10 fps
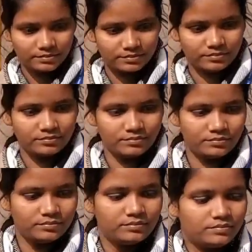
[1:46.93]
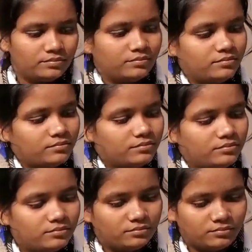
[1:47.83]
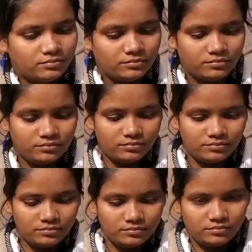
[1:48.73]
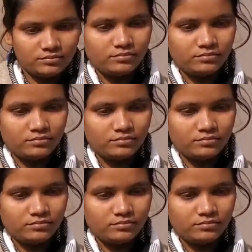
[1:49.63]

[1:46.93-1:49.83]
The person shown says nothing.